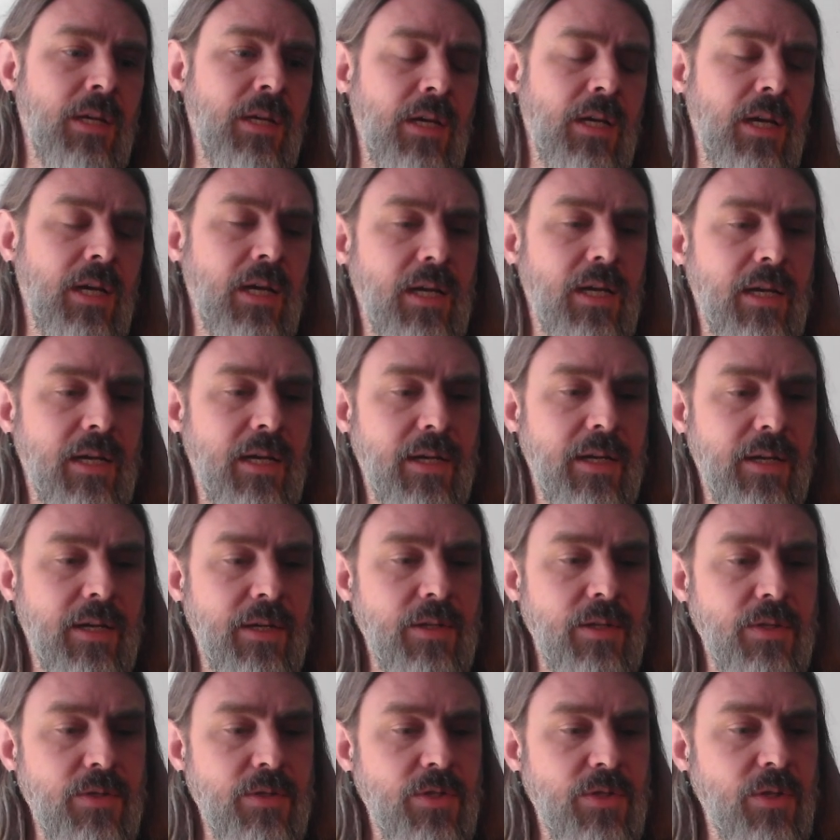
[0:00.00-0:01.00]

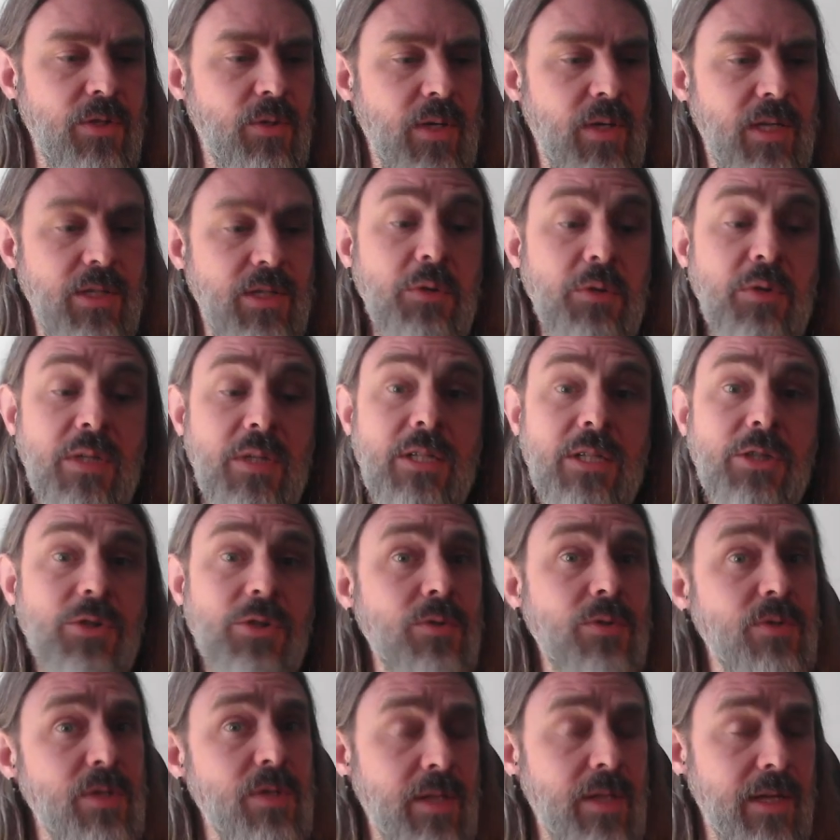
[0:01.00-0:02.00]
So I don't need to
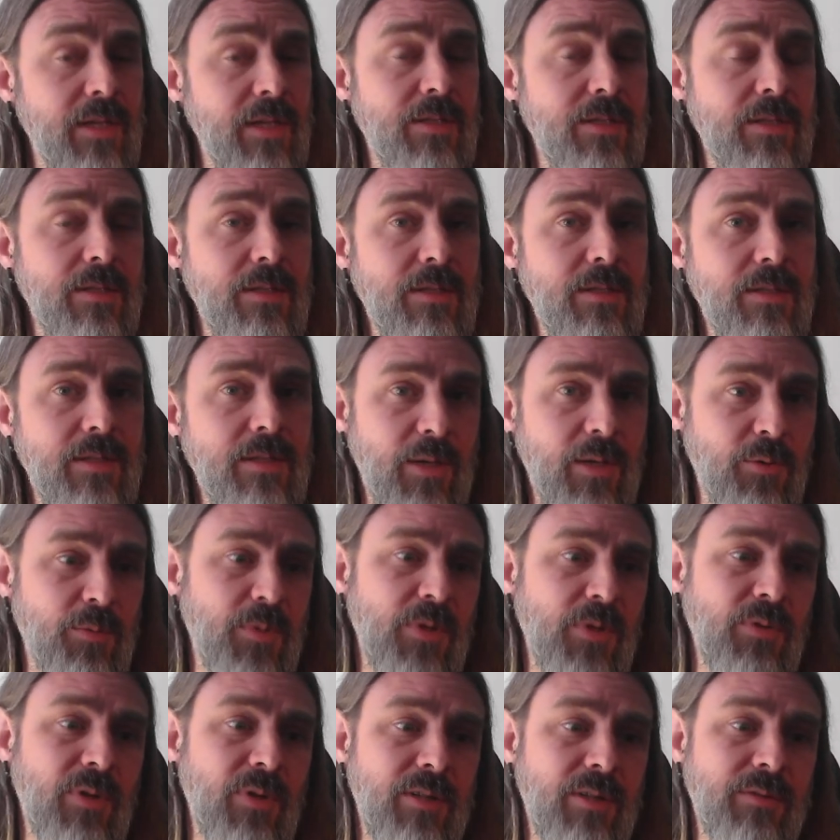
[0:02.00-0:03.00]
choose a license. That would
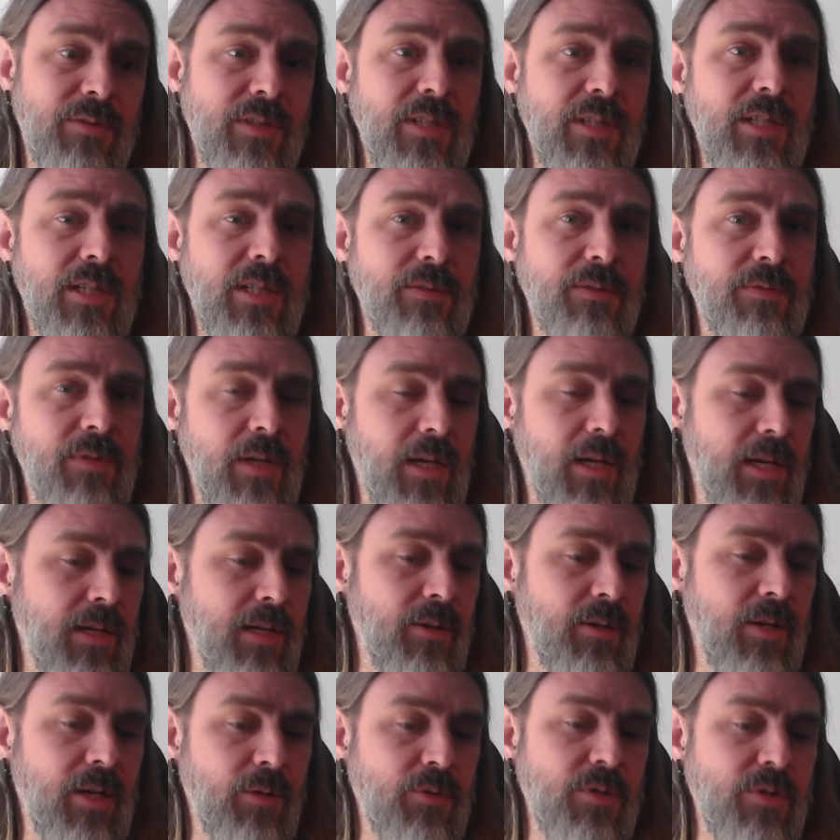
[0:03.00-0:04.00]
be relevant if
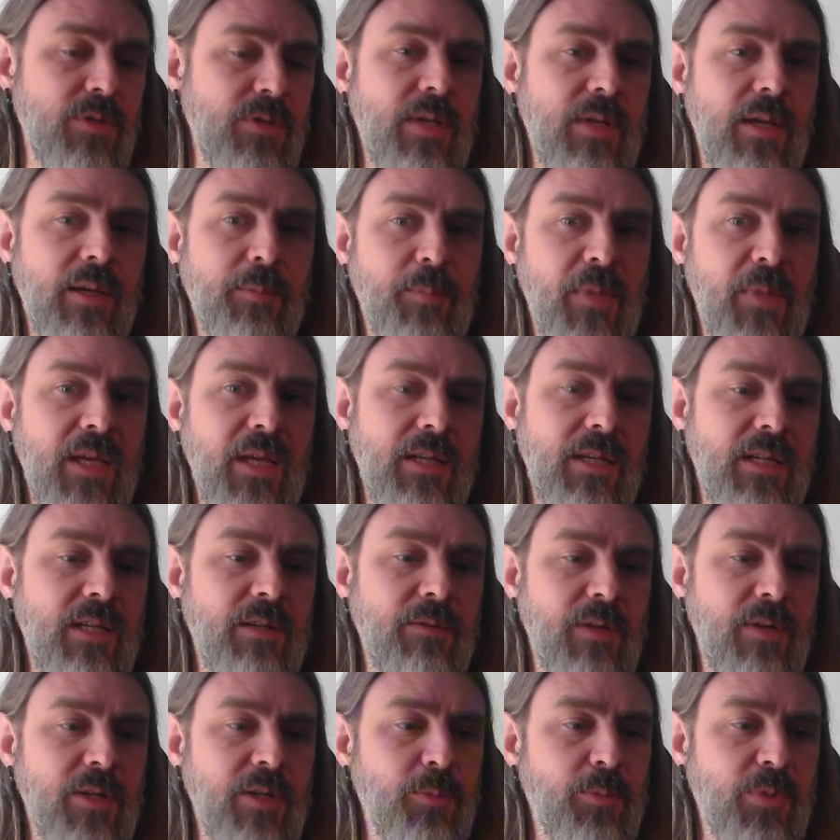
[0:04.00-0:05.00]
I was making it
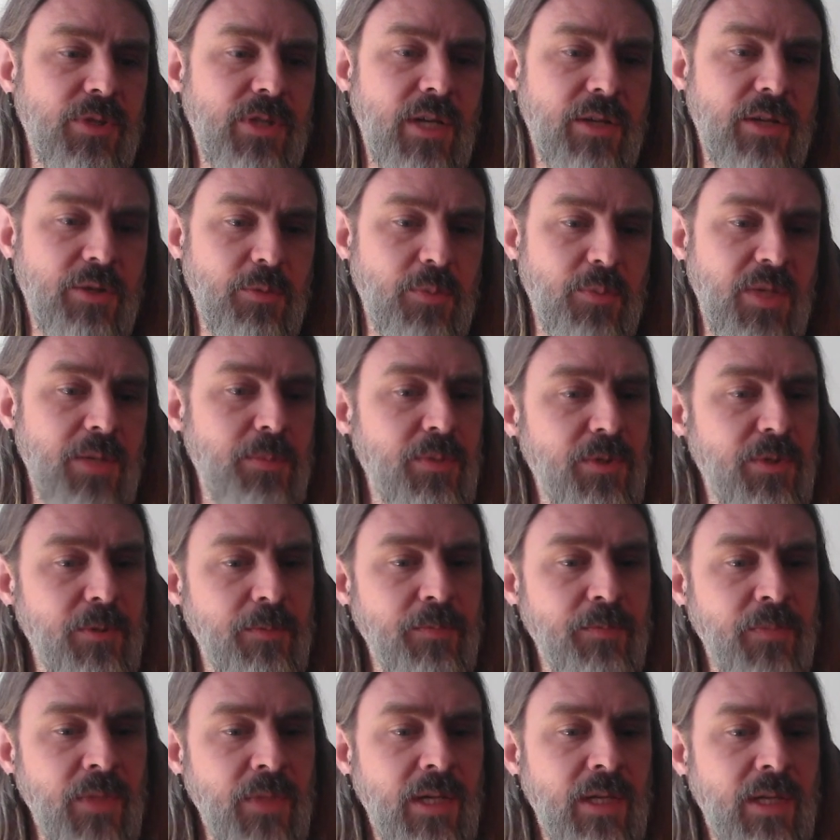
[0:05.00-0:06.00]
available to other people.
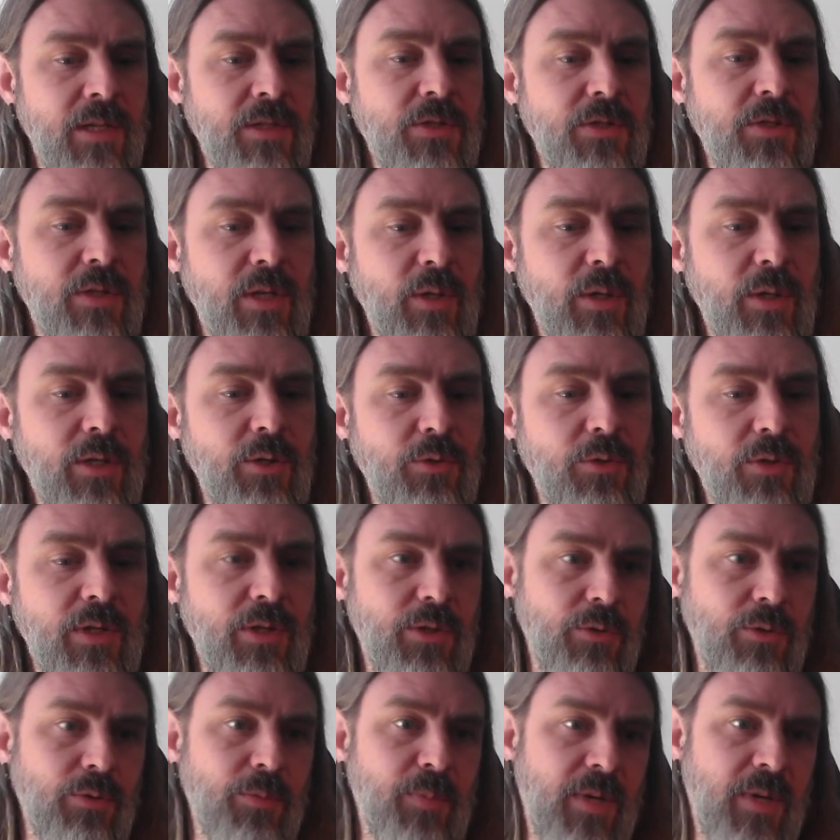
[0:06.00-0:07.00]
So now I
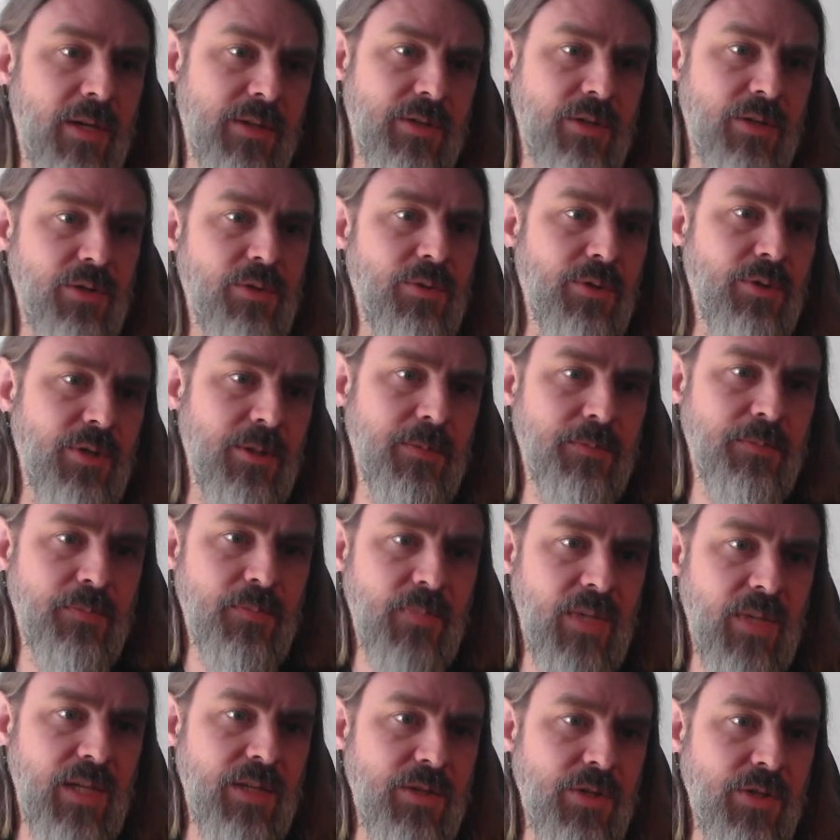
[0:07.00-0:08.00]
create the repository,
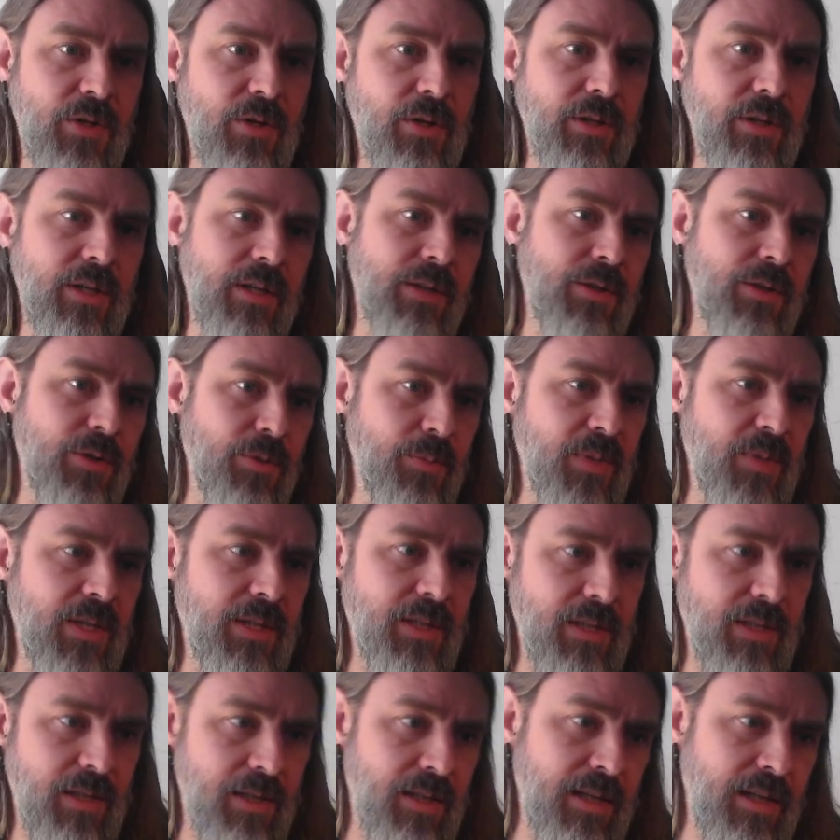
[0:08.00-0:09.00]
and it's called
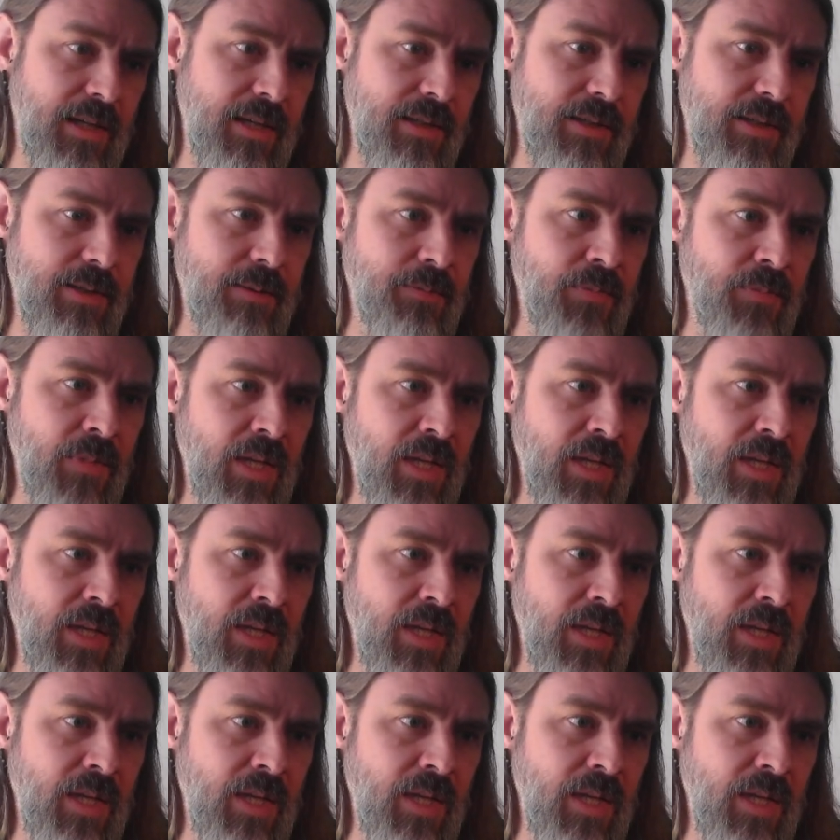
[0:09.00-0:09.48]
intermediate class.